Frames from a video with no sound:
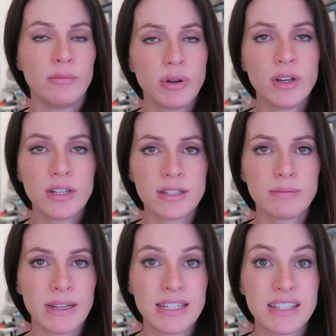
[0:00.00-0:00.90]
put
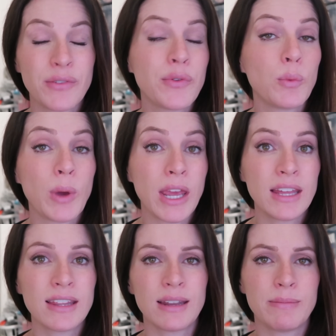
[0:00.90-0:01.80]
my stuff
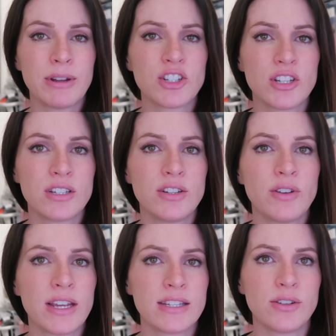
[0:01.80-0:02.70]
away that I mentioned to you guys.